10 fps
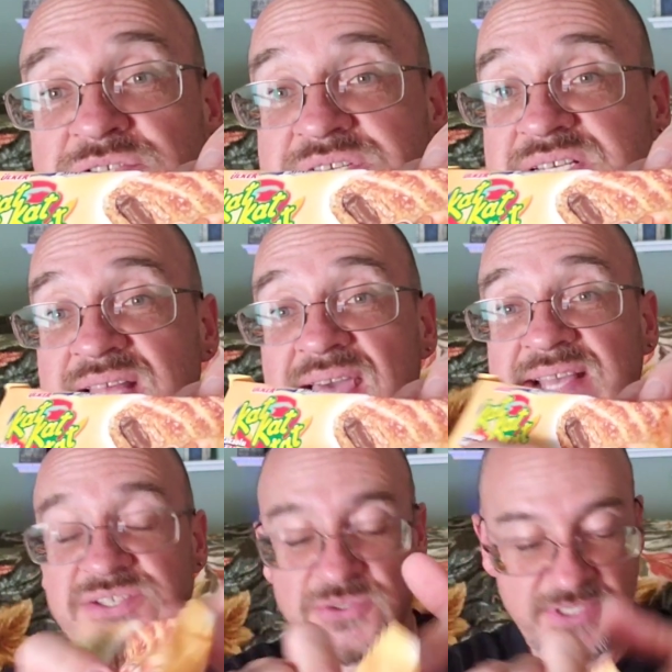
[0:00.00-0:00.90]
You see the
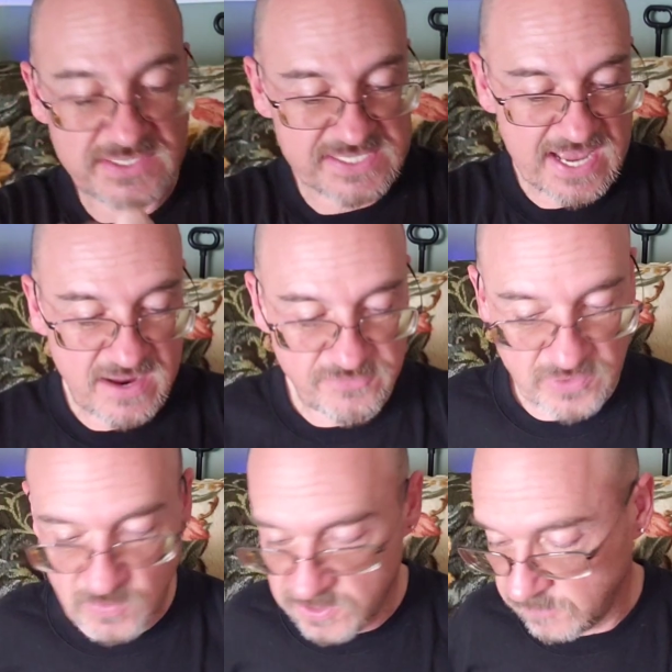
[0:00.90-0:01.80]
hazelnuts
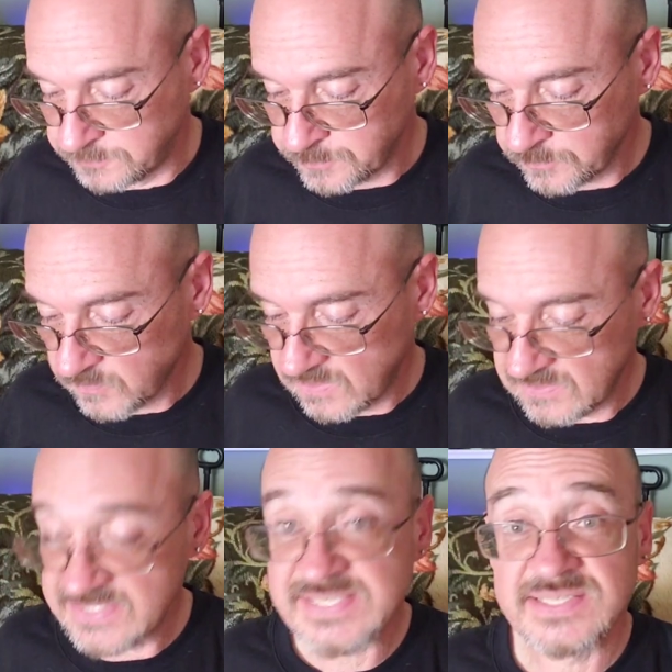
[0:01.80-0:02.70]
everywhere.
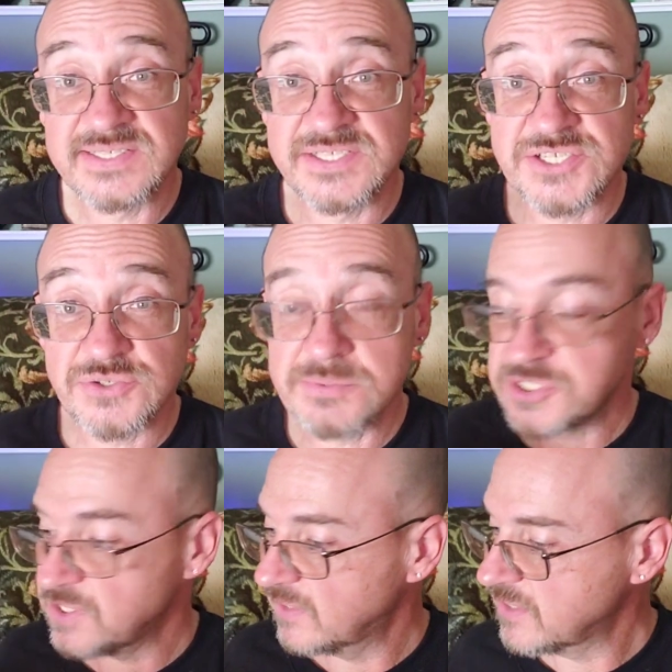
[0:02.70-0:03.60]
Let's get the
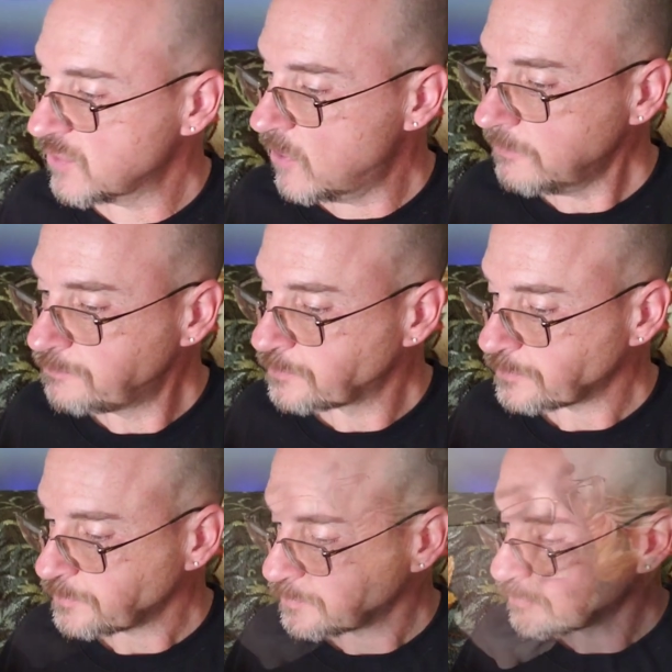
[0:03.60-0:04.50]
description on this one.
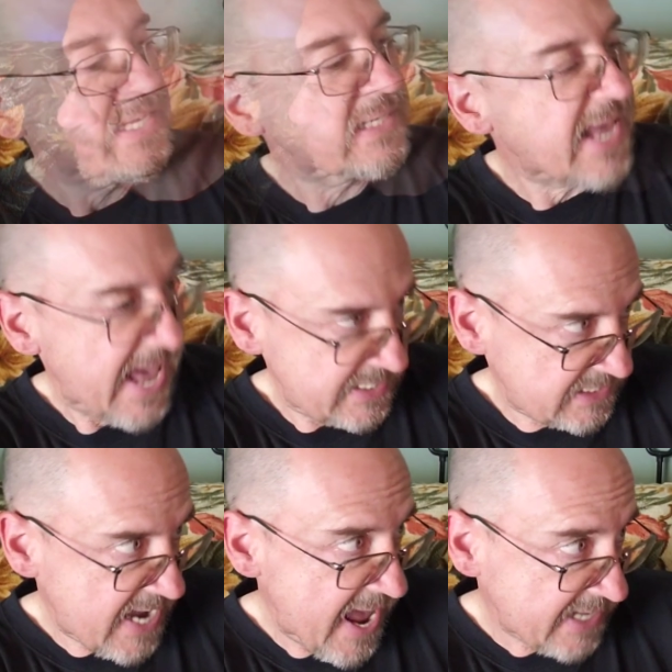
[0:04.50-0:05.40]
Kit
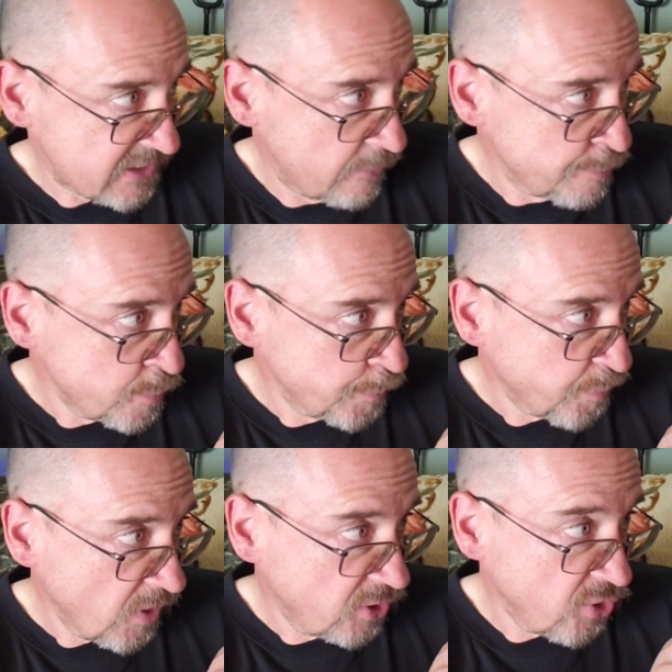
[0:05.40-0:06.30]
Kat Tat,
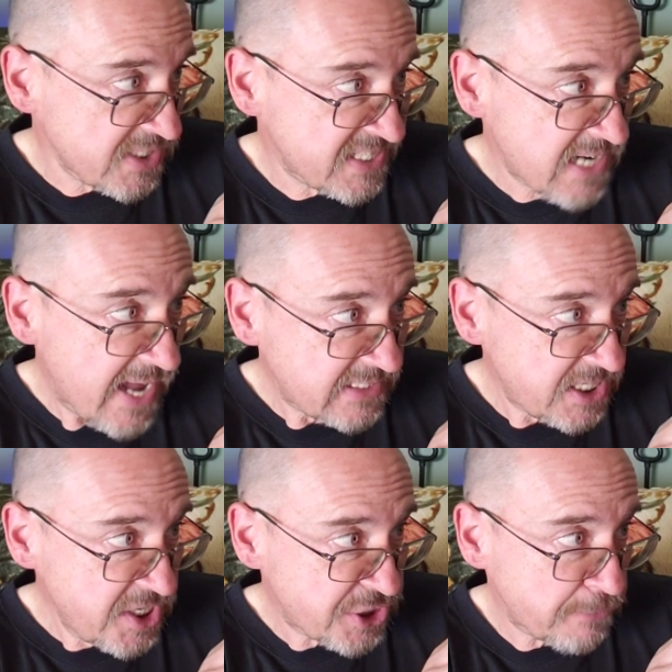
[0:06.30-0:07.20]

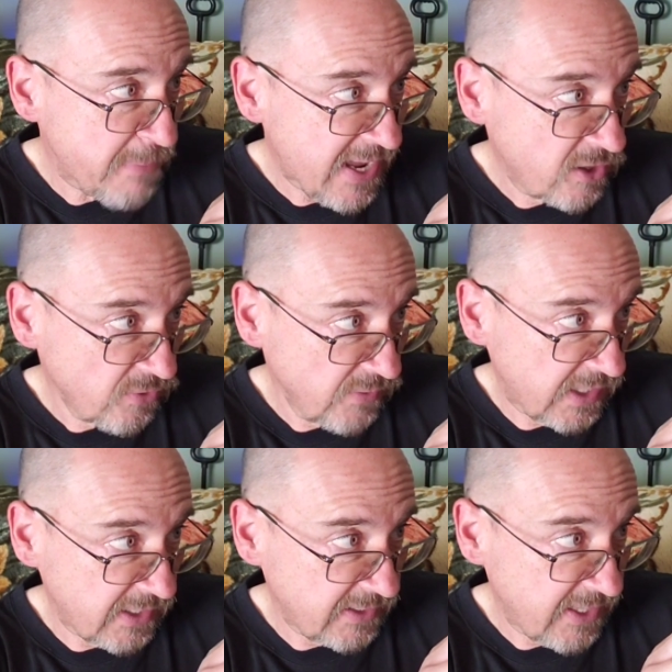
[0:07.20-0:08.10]
croissant-ish
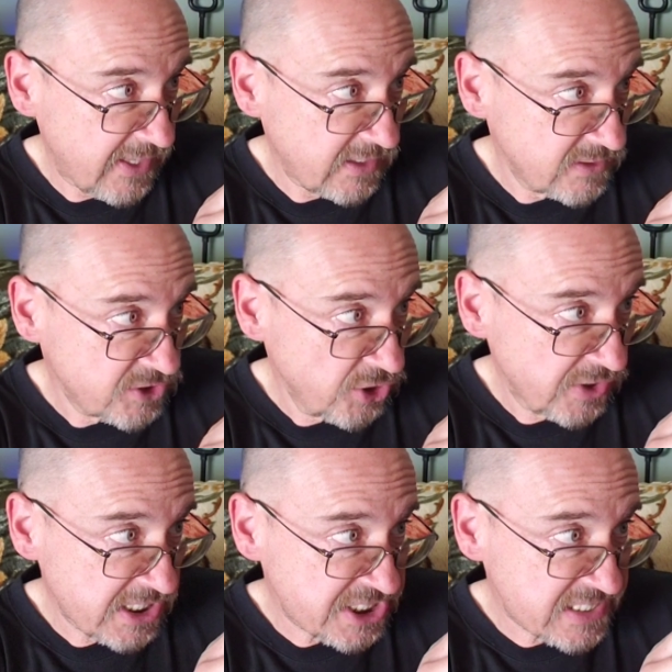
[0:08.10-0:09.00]
bakery in
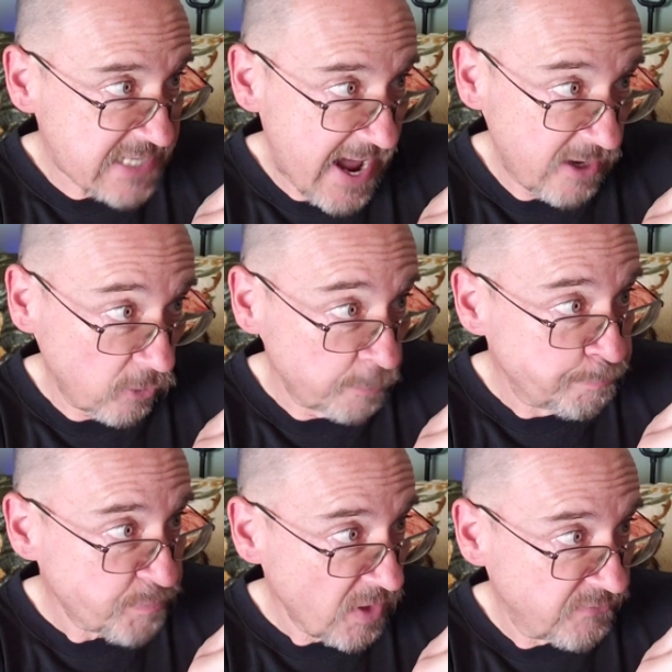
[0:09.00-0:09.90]
Turkish style,
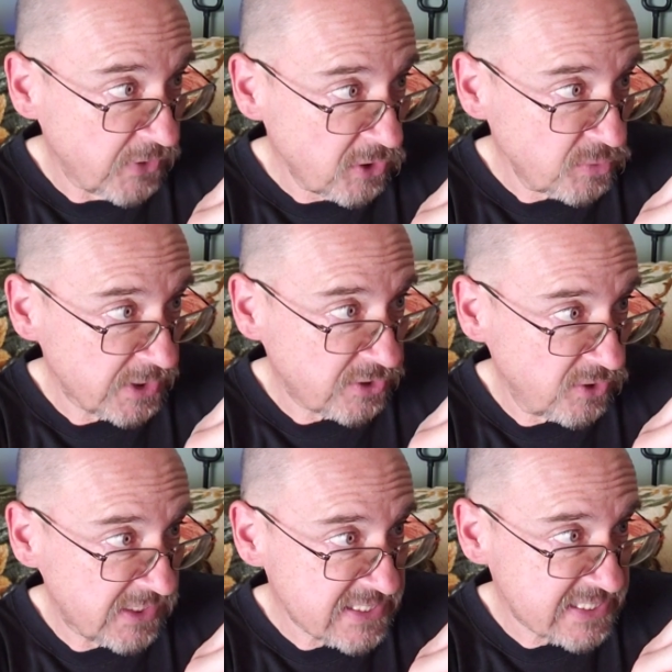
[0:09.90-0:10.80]
filled with
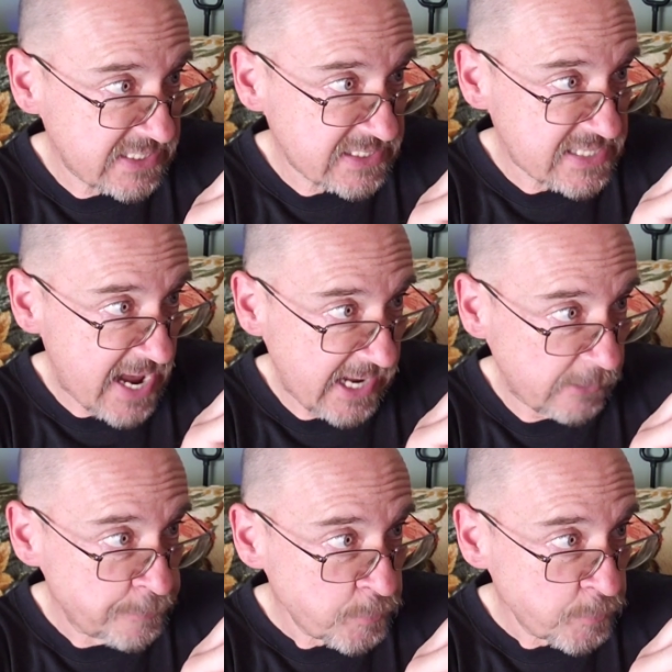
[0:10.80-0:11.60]
goodness inside.